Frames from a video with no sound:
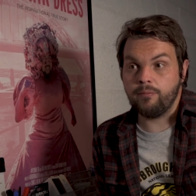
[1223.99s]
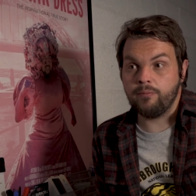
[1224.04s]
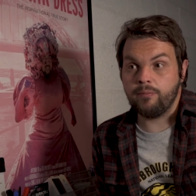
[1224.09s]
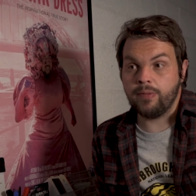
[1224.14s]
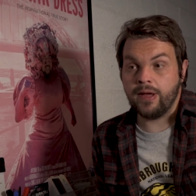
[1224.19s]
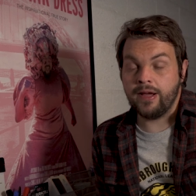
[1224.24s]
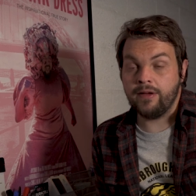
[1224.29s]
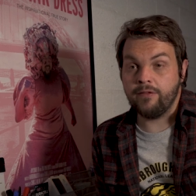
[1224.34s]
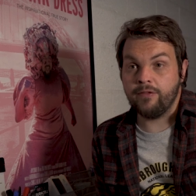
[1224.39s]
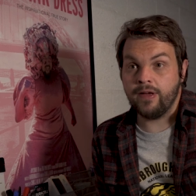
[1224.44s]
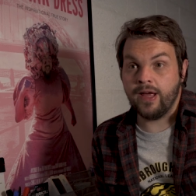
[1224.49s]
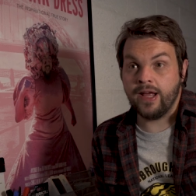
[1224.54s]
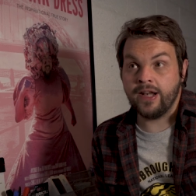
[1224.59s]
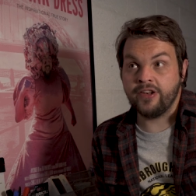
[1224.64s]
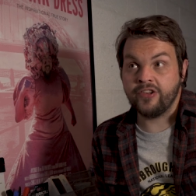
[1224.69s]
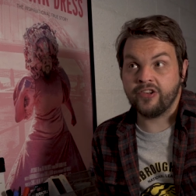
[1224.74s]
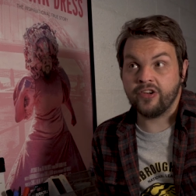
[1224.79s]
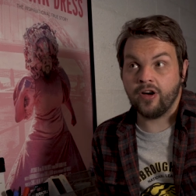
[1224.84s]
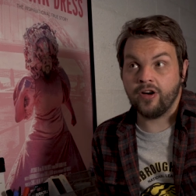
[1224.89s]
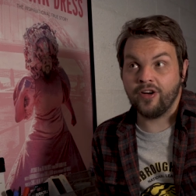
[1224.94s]
be
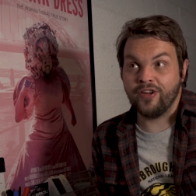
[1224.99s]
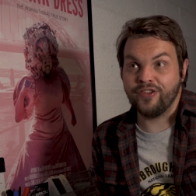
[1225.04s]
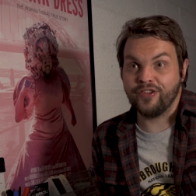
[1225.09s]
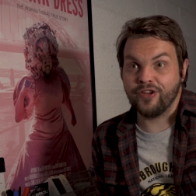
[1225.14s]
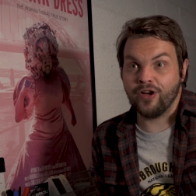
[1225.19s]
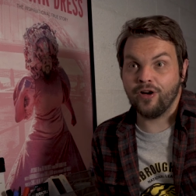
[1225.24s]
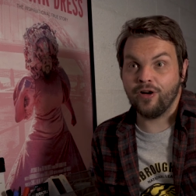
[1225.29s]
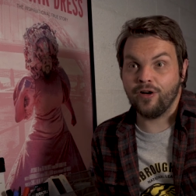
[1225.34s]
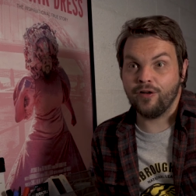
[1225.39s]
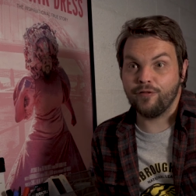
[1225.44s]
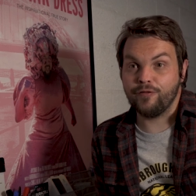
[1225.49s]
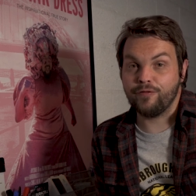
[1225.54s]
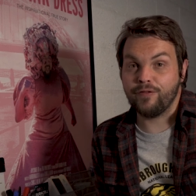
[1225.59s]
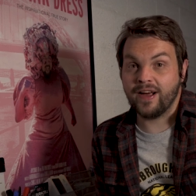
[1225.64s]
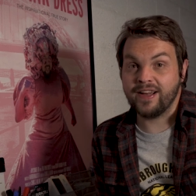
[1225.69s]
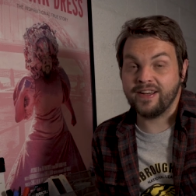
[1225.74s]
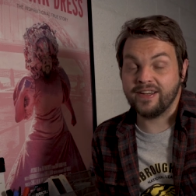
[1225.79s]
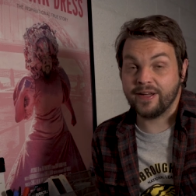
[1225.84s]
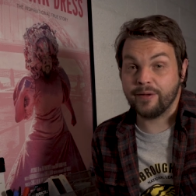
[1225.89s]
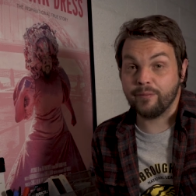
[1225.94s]
in charge of
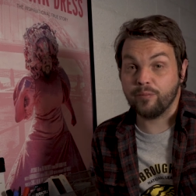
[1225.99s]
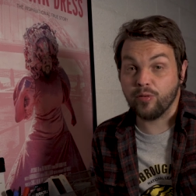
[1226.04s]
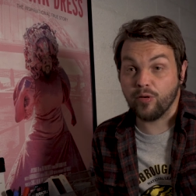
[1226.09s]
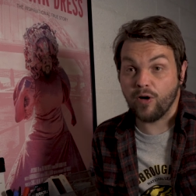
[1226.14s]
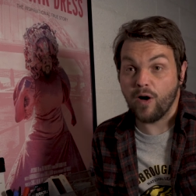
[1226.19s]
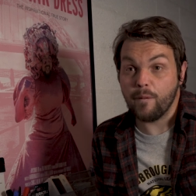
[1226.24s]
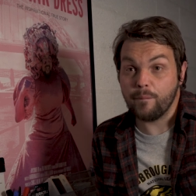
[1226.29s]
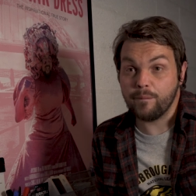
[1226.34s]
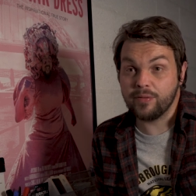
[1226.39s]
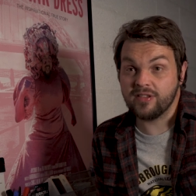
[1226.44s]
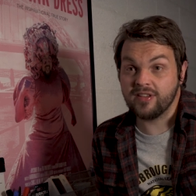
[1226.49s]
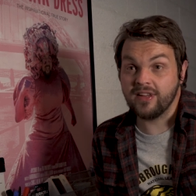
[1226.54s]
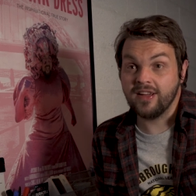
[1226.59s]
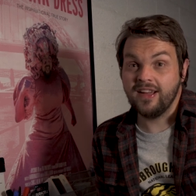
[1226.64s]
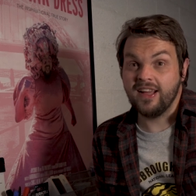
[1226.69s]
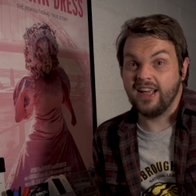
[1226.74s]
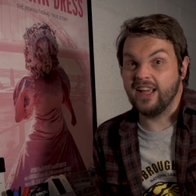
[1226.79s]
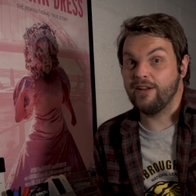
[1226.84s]
finding props